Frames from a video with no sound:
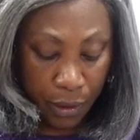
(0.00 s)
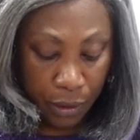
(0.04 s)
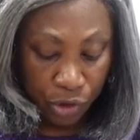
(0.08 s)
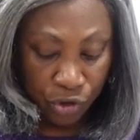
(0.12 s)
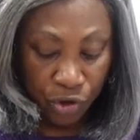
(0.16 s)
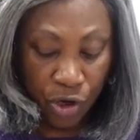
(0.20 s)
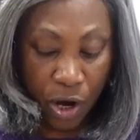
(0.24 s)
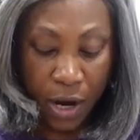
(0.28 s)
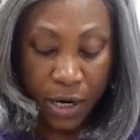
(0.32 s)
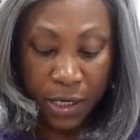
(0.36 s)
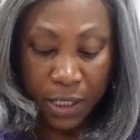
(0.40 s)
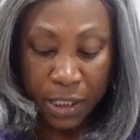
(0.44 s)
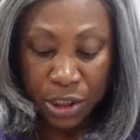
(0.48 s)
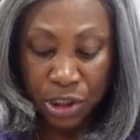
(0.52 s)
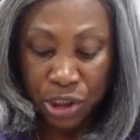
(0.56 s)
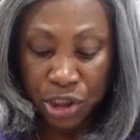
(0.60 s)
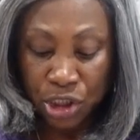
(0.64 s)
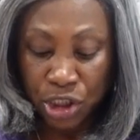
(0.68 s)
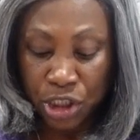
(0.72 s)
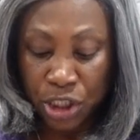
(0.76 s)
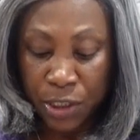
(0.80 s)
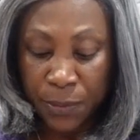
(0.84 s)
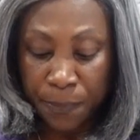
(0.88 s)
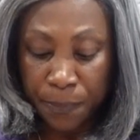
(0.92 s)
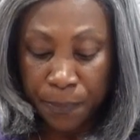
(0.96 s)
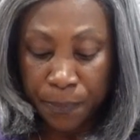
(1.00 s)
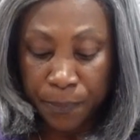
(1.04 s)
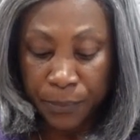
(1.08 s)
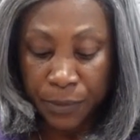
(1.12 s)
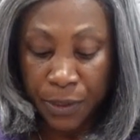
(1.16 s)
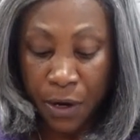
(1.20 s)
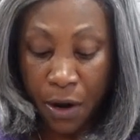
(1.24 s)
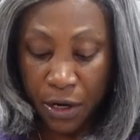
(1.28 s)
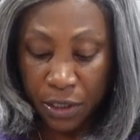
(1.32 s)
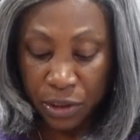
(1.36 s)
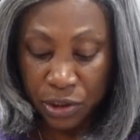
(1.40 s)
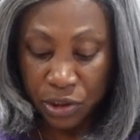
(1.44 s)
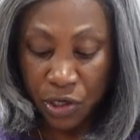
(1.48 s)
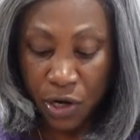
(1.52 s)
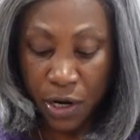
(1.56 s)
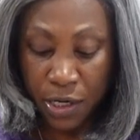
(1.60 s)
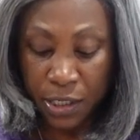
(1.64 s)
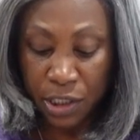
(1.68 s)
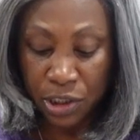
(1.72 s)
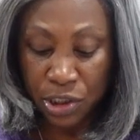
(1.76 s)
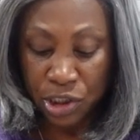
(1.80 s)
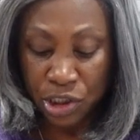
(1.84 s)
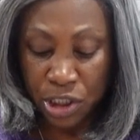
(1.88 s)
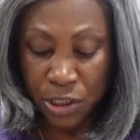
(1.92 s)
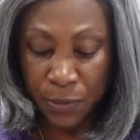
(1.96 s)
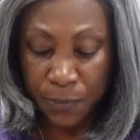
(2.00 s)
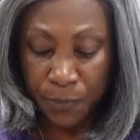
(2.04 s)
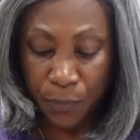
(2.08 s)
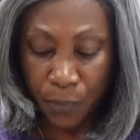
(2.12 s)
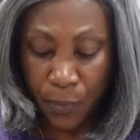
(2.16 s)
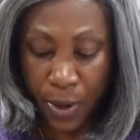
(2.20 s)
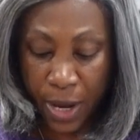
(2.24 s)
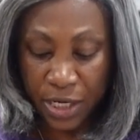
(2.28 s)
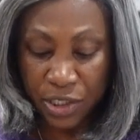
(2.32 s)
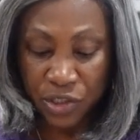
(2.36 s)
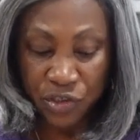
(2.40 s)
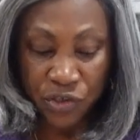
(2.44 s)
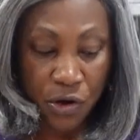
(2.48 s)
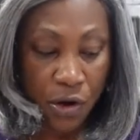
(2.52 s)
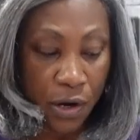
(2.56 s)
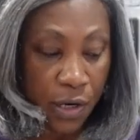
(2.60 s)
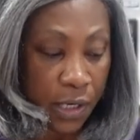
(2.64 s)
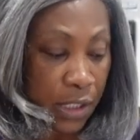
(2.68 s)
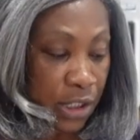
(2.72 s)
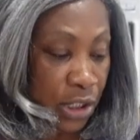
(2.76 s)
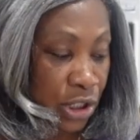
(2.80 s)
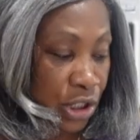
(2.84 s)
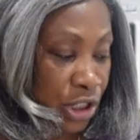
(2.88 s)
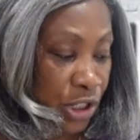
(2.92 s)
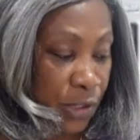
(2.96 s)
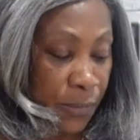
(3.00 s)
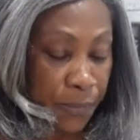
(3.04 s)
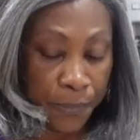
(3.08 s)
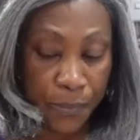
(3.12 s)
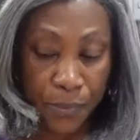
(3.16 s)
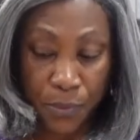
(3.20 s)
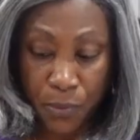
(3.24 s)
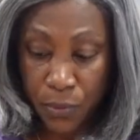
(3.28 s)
chocolate chip, dark chocolate chip, white chocolate chip.